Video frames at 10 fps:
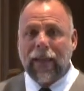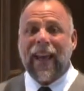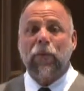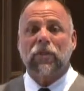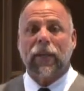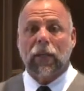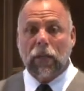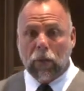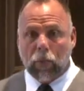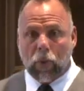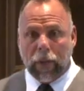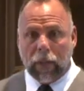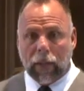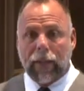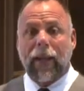that I was like a little
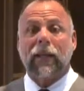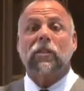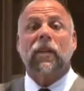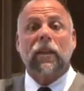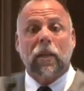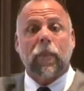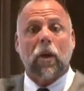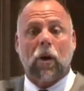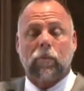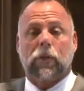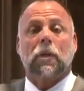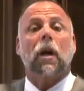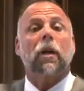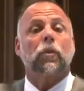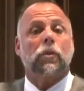boy, and I extended my arms,
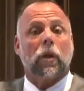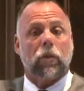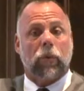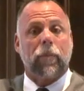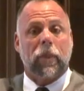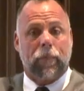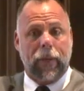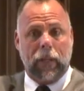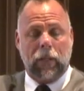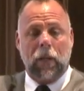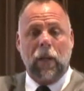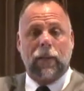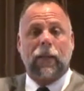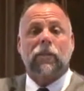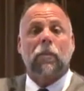and God was on the rim of the pit,
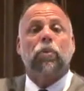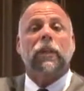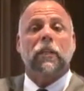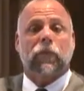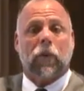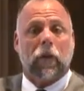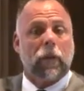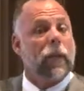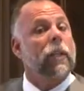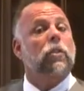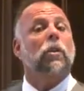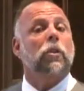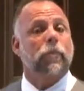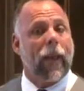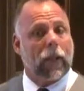and I said, Please, Father. And he
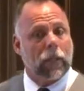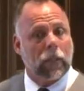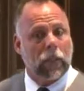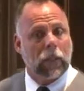turned his back.